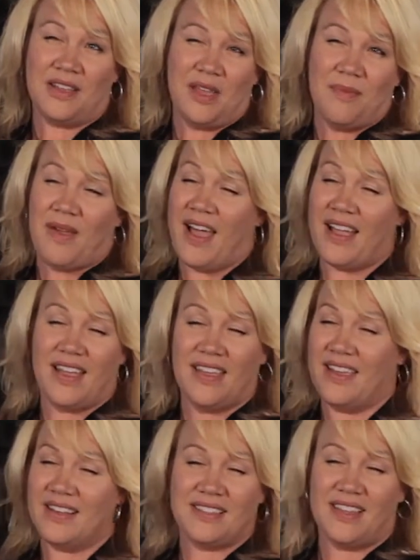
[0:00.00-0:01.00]
looking back, I
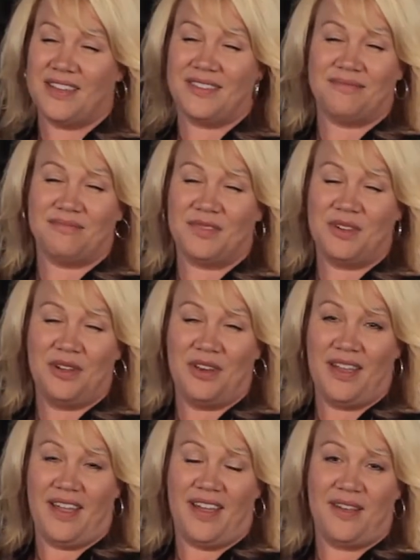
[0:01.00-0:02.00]
guess I
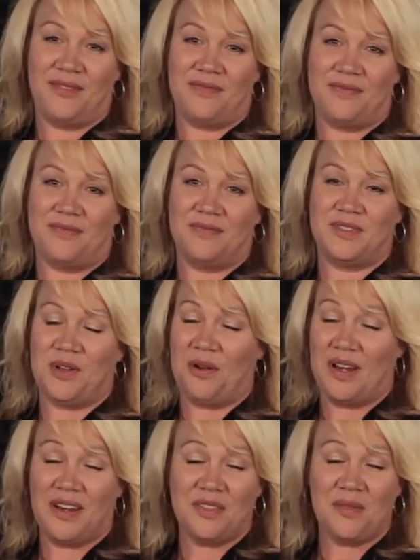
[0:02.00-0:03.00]
could have
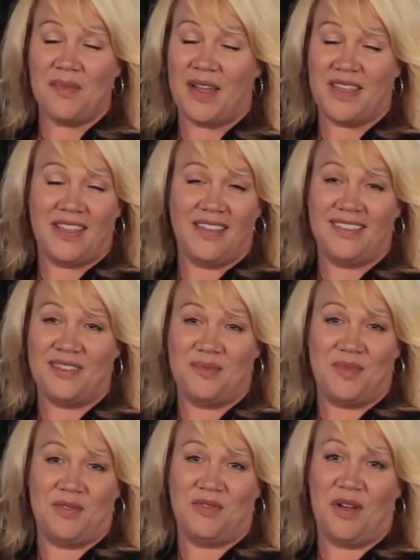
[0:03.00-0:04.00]
donated the money
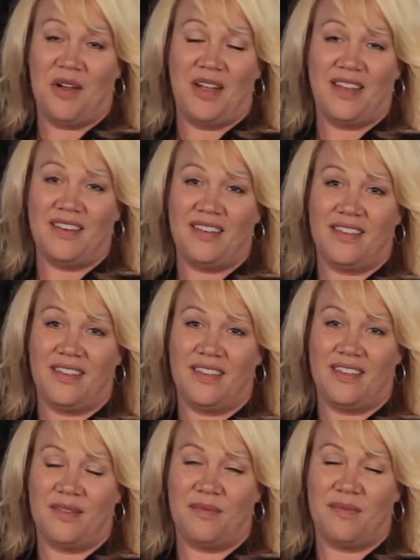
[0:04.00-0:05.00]
and moved on.
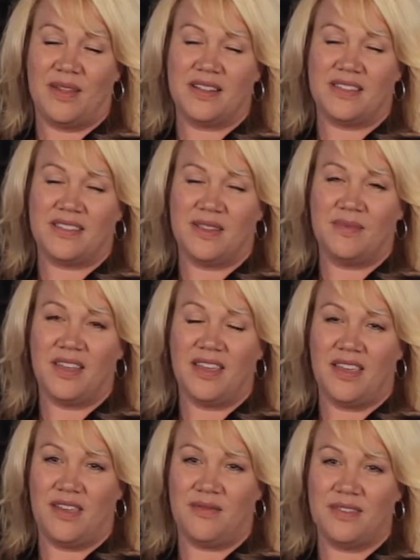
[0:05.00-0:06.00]
But it seemed
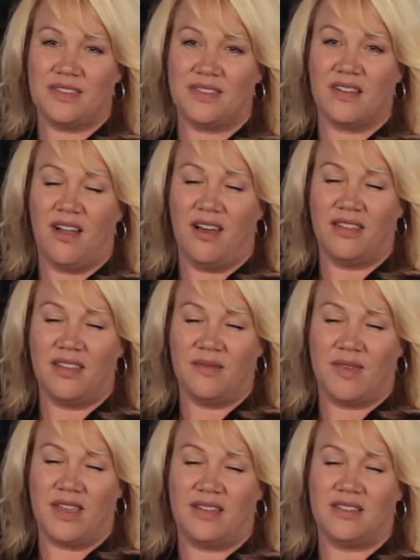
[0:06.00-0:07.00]
like he was
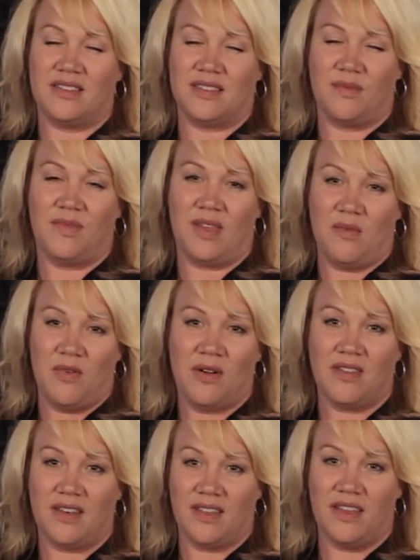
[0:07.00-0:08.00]
calling me to something
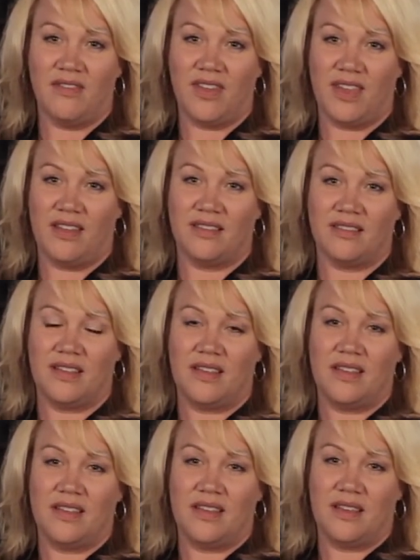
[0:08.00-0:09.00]
more than giving.
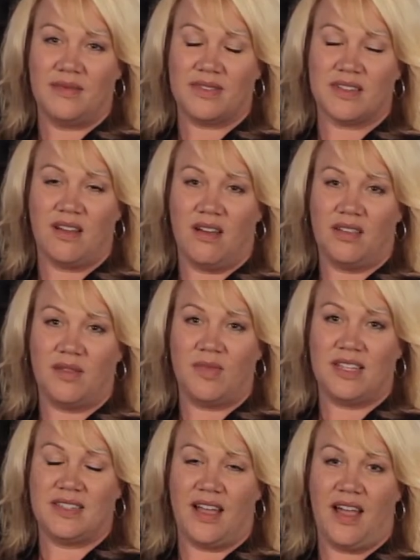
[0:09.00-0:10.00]
He was calling
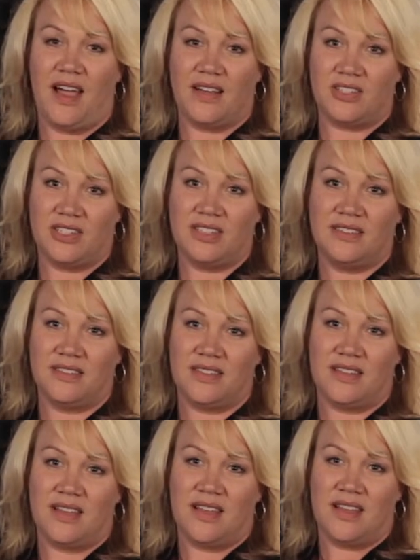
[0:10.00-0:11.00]
me to
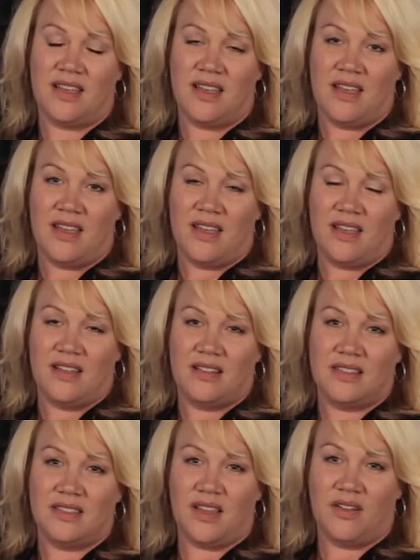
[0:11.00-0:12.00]
action.
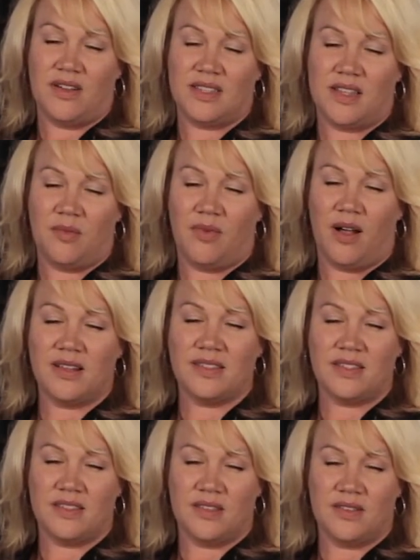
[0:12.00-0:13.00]
And so as I
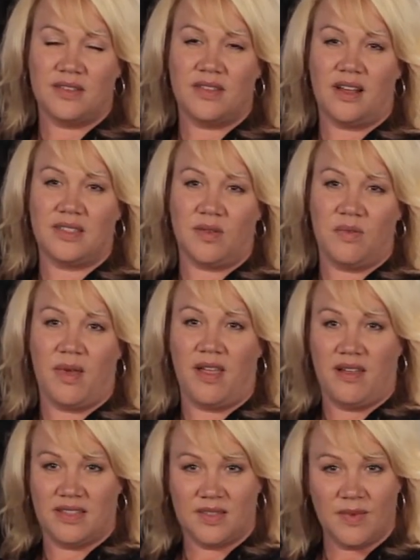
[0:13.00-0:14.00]
processed those thoughts with my
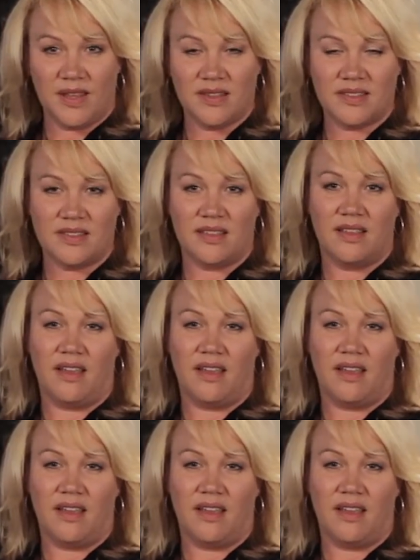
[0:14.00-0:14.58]
husband